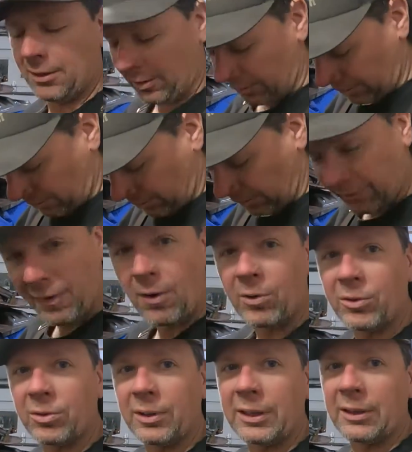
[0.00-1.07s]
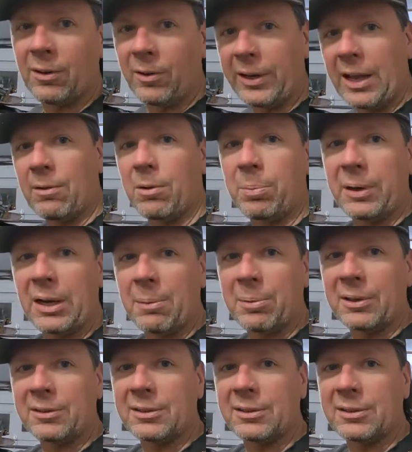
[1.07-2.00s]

Oh no, the phone's ringing. Hold on, we'll pick up in a